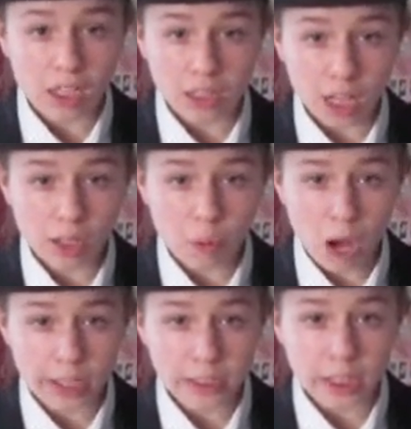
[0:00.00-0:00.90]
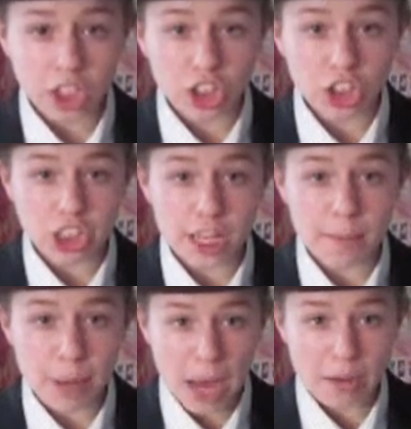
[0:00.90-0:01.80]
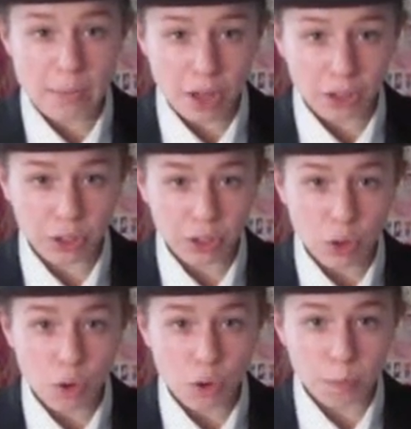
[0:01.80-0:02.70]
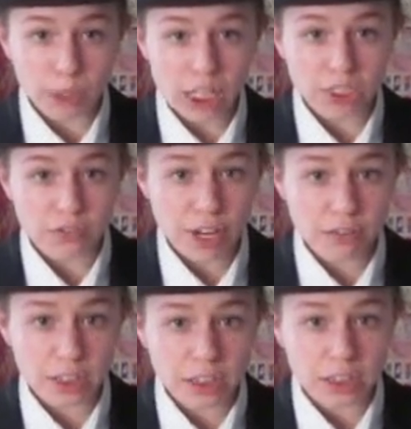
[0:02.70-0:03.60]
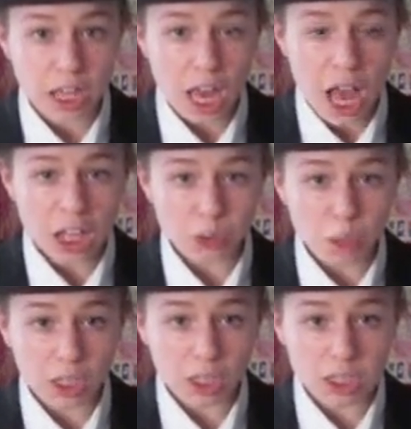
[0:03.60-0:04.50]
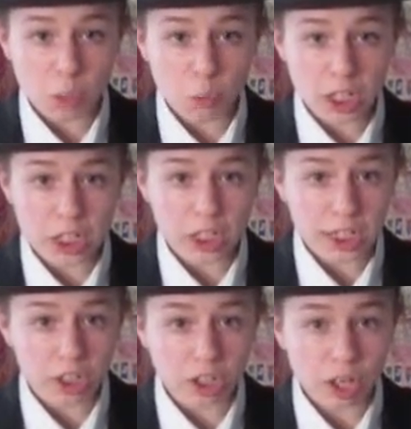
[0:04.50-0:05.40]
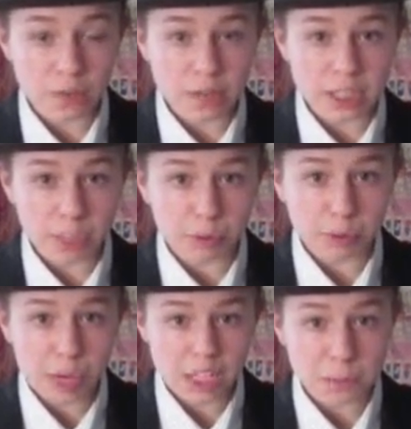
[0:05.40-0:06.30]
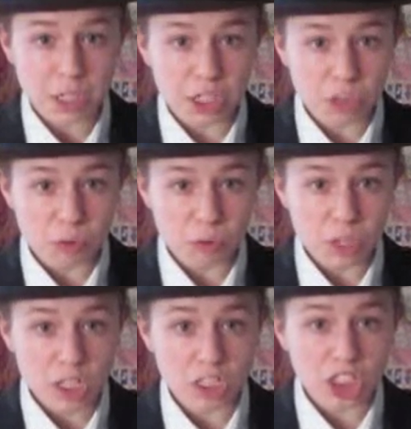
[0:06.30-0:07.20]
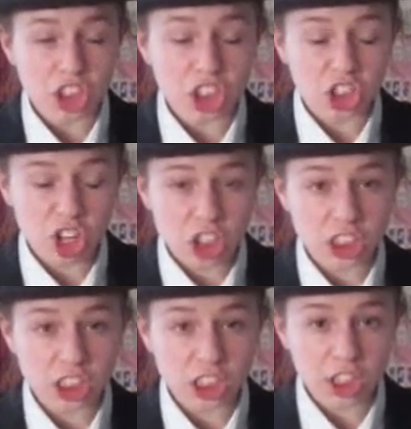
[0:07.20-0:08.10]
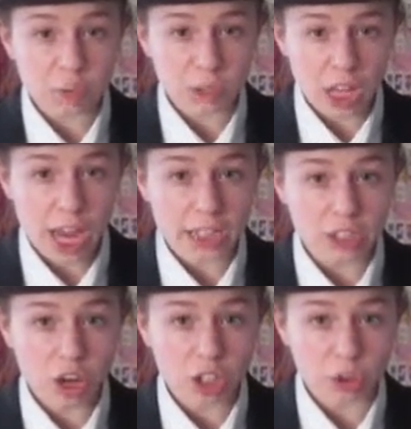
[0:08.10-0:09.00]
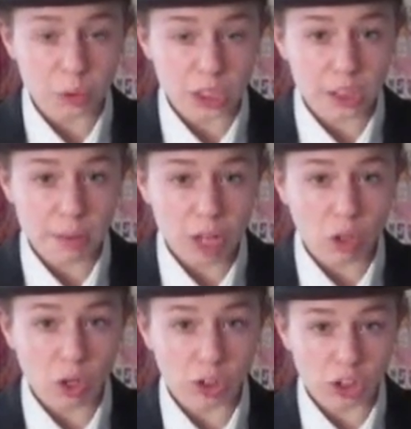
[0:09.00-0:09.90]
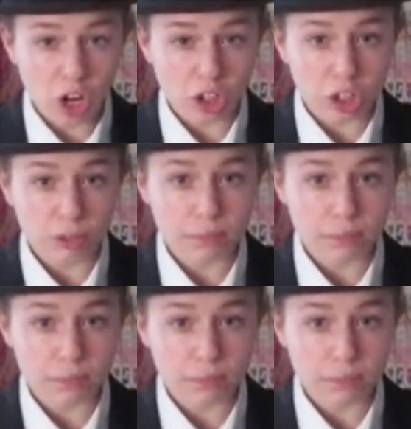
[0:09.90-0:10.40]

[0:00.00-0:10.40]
Likewise, she is a bad mother who plays favorites as well as a weak leader of the WSPU since she constantly relied on Christabel, her daughter.